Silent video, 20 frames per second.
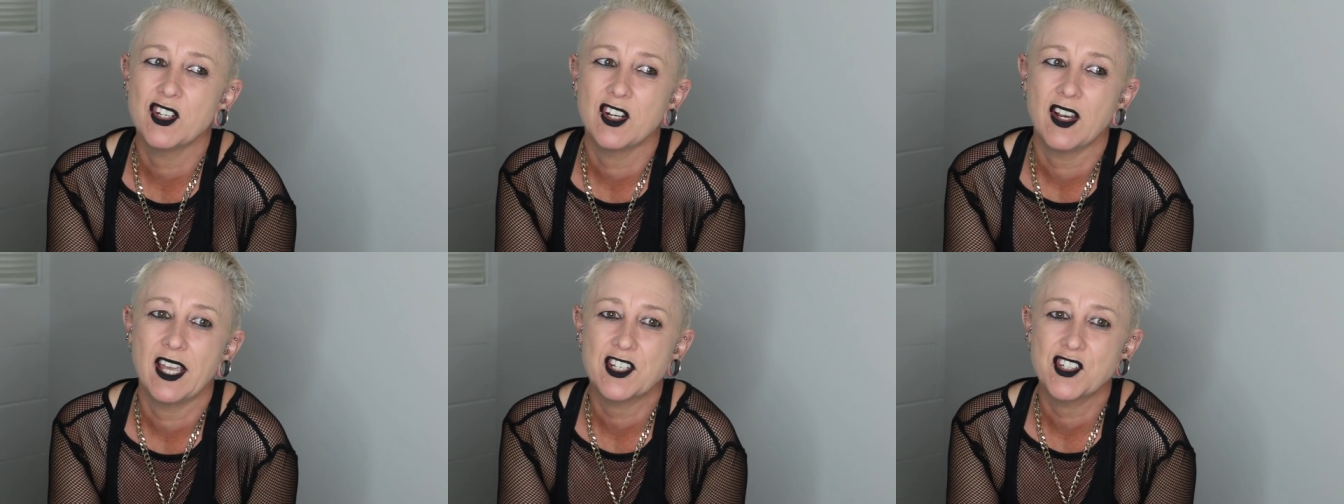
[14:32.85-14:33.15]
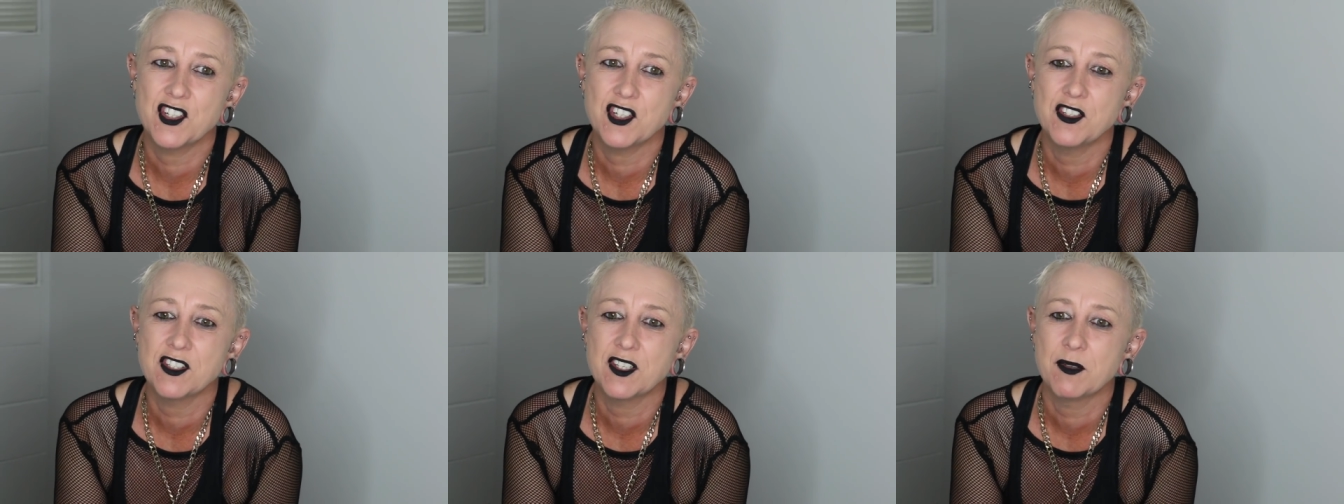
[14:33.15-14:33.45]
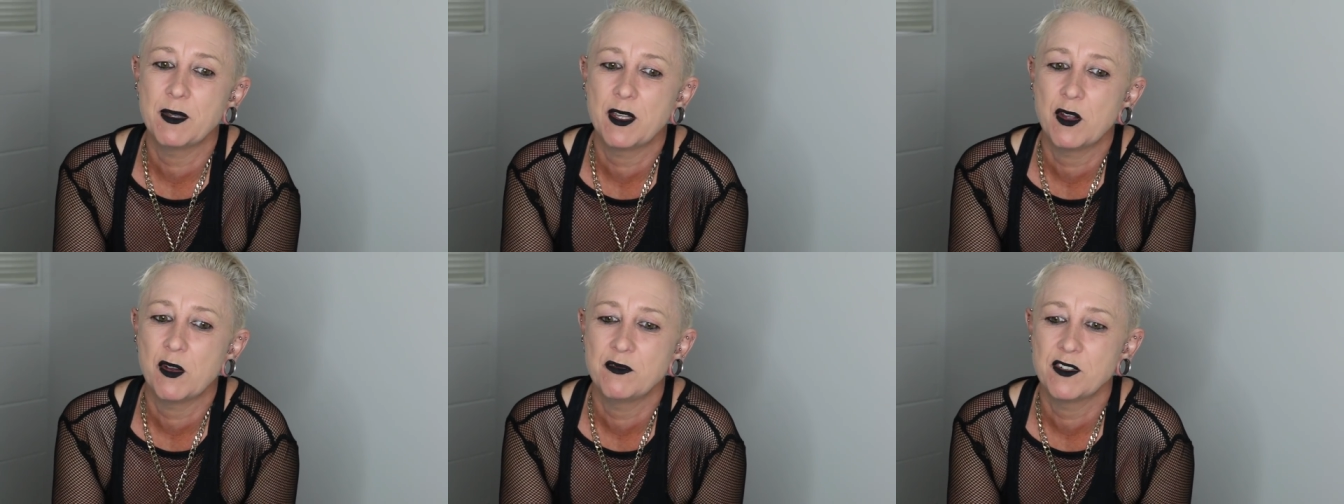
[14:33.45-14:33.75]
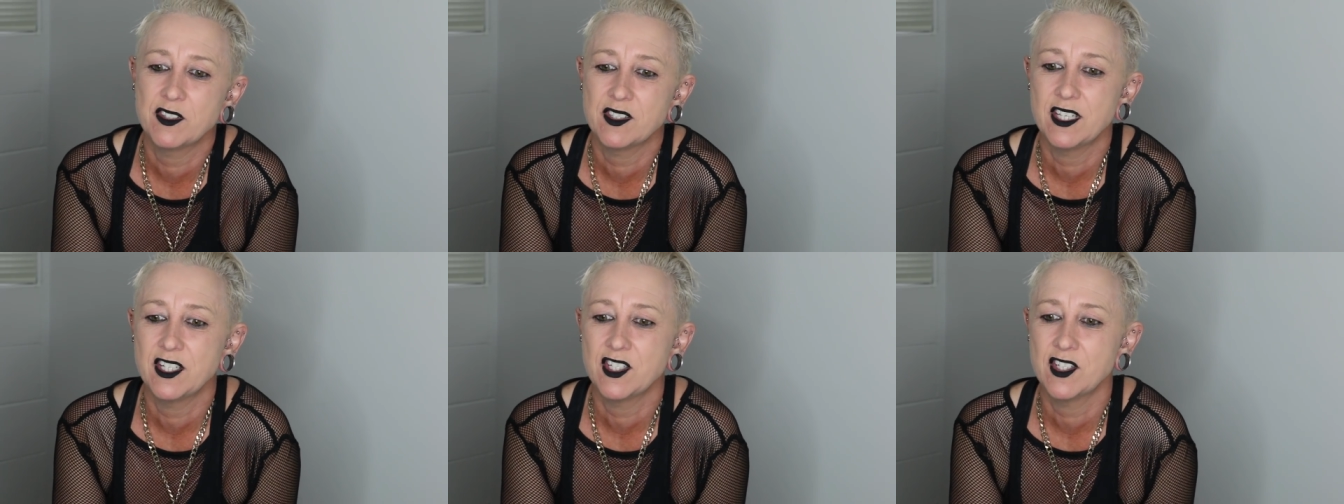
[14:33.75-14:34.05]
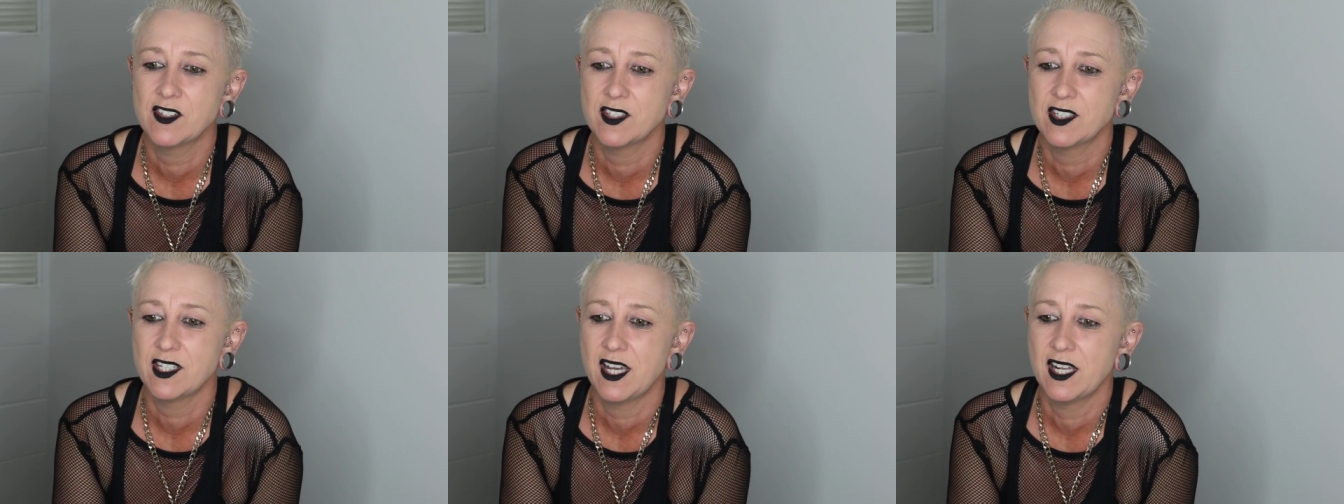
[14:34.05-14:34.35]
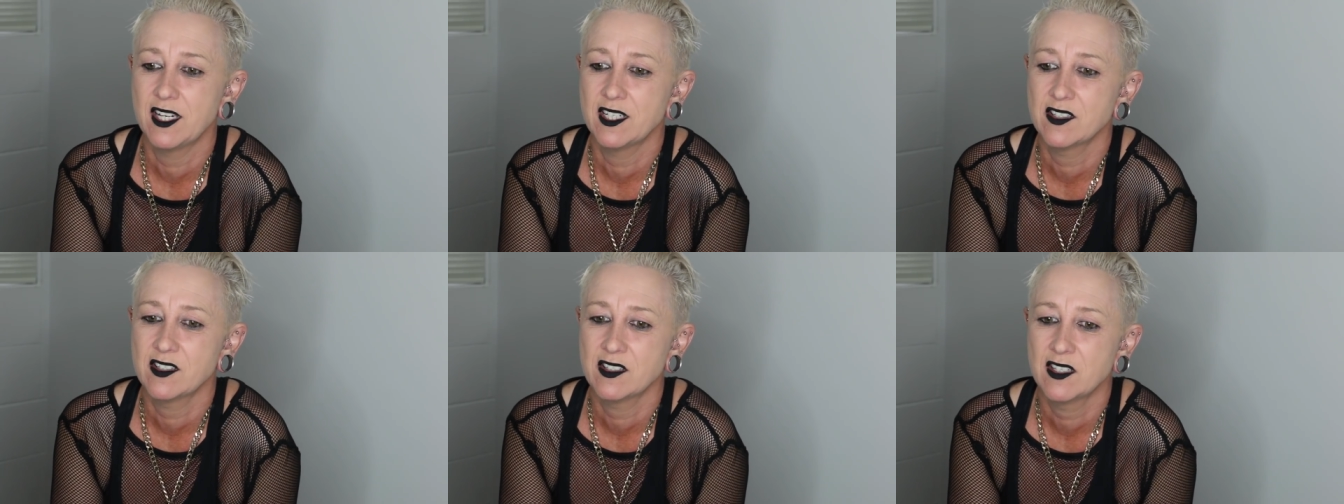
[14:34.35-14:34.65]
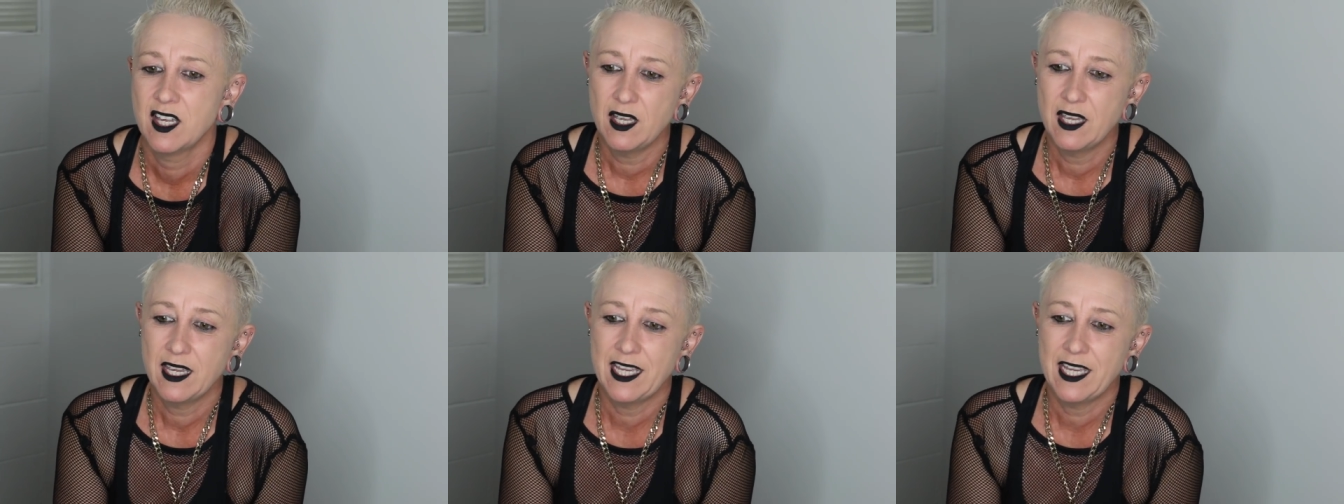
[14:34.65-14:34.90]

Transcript: Too, like shoes can be conversation starters.